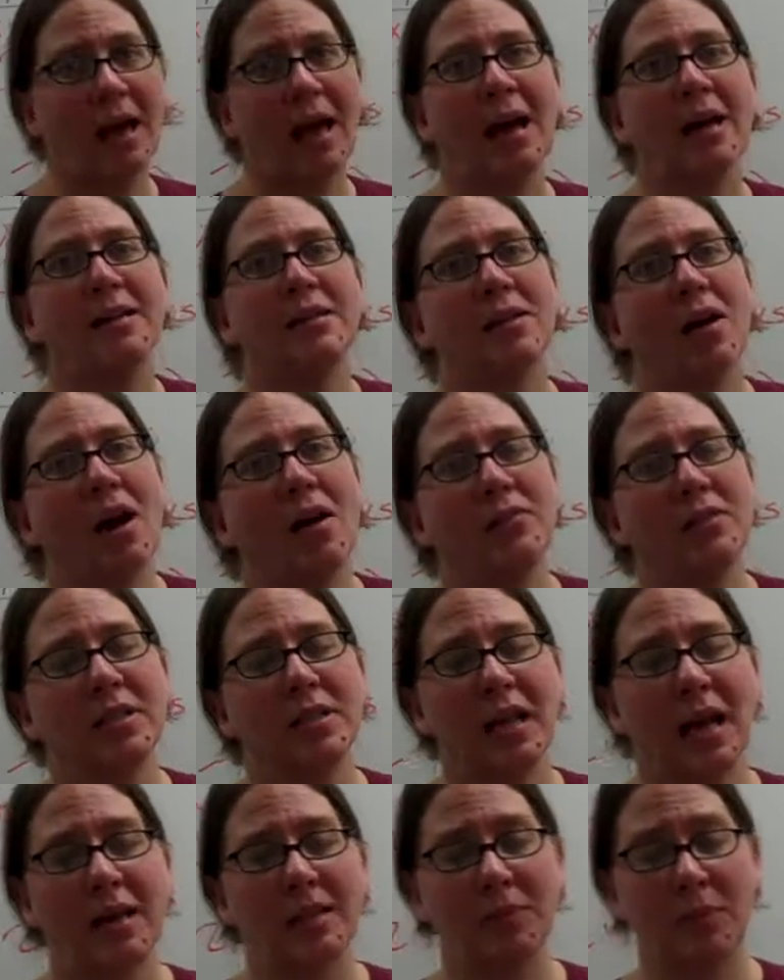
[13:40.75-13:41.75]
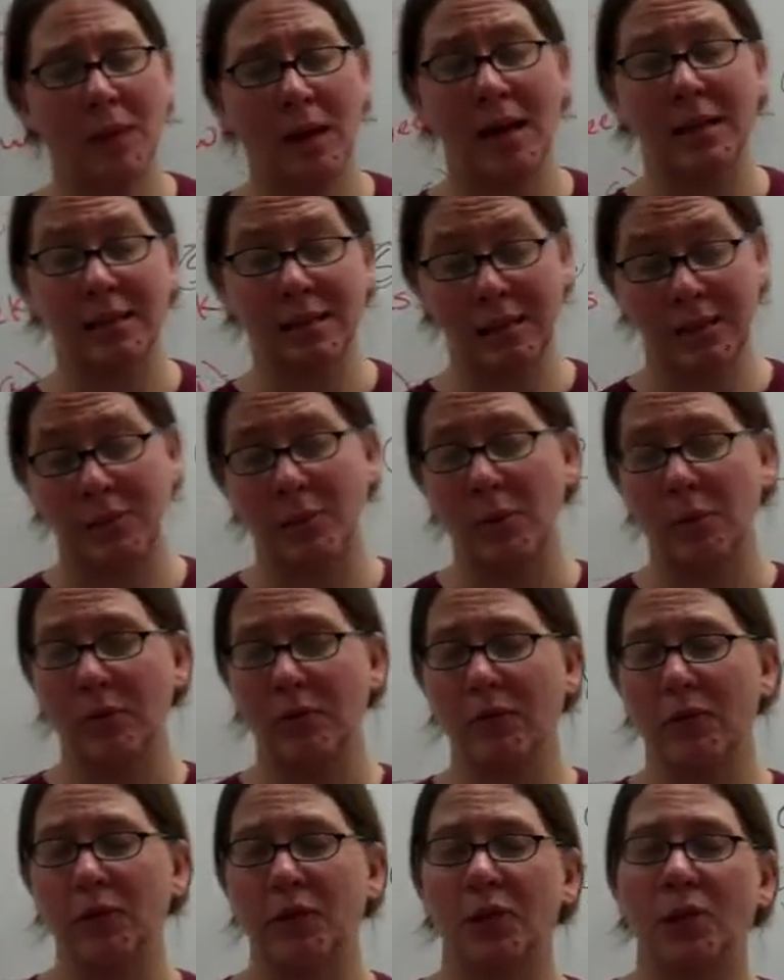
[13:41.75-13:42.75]
as it's been
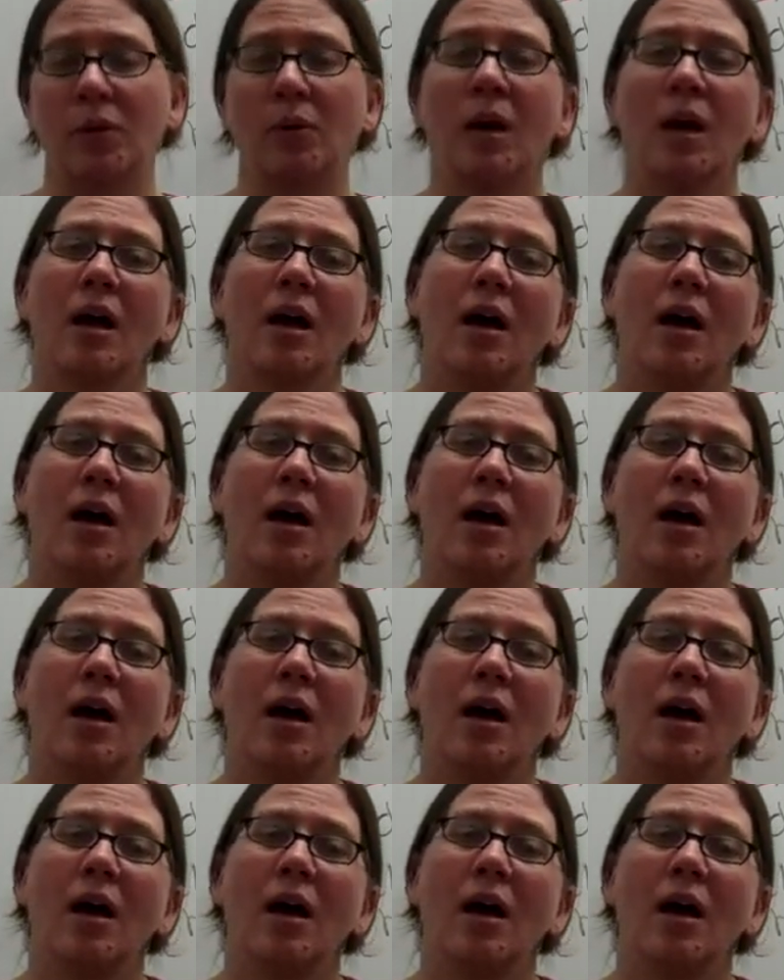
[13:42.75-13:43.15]
referred to,